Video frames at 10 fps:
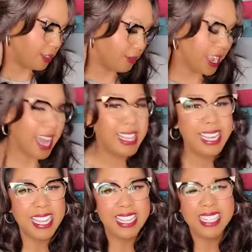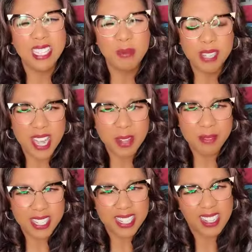the reality is
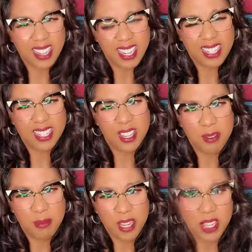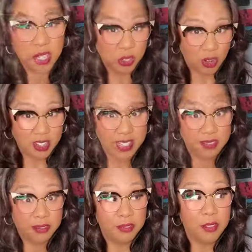sometimes these cliques can be
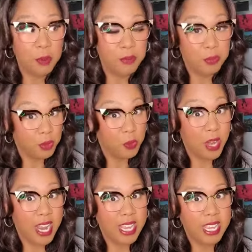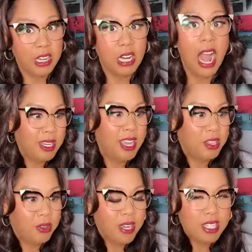destructive from what I hear. I mean,
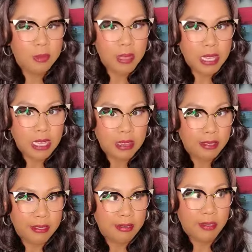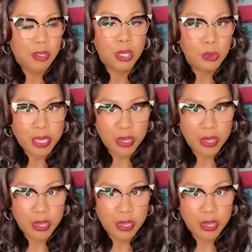heck, you guys spend 2